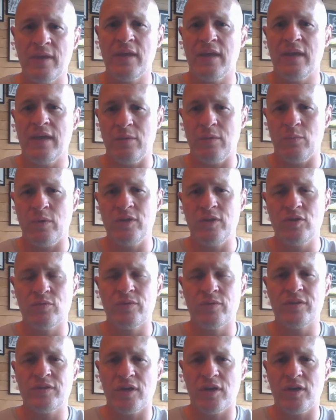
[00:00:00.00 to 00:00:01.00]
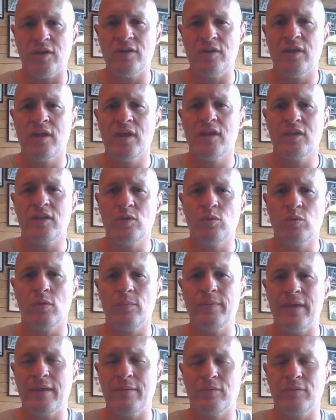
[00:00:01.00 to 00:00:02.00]
and that when you return, you will
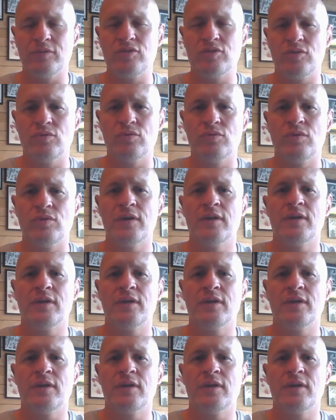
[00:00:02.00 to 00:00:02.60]
be able to